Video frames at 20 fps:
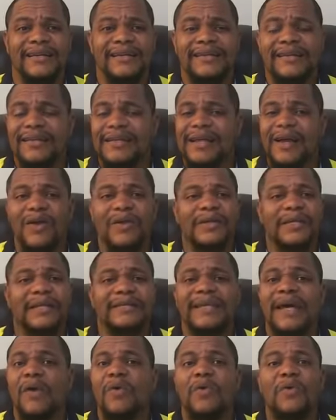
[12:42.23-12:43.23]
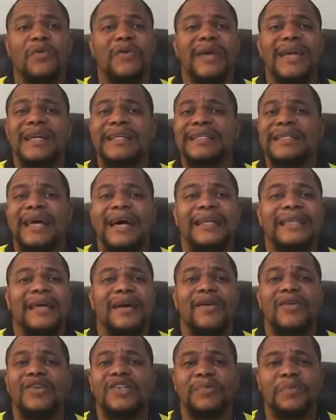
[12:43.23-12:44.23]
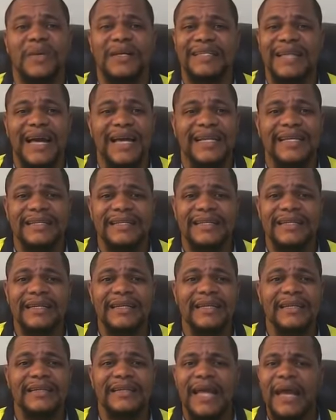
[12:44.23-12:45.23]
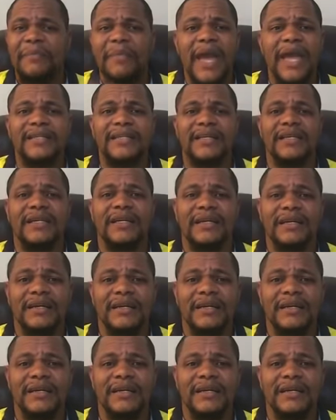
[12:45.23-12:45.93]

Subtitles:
The South Koreans are the experts at it. They're amazing.